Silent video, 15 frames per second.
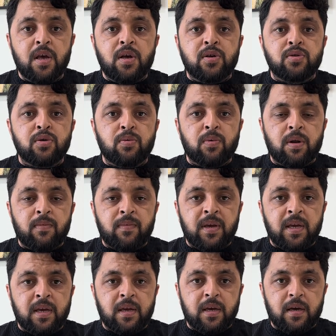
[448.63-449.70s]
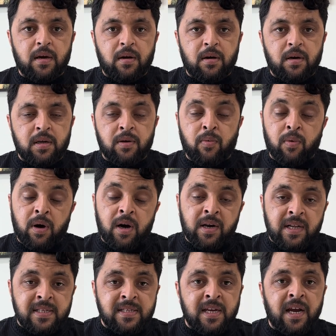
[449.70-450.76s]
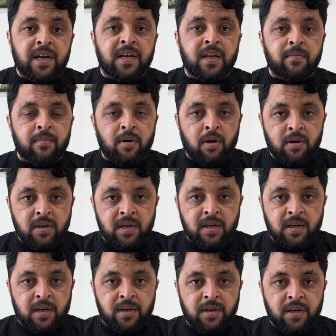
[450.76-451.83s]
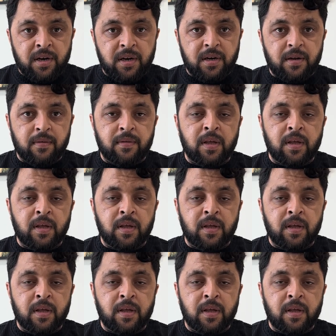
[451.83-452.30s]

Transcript: So when we or a site team order the concrete,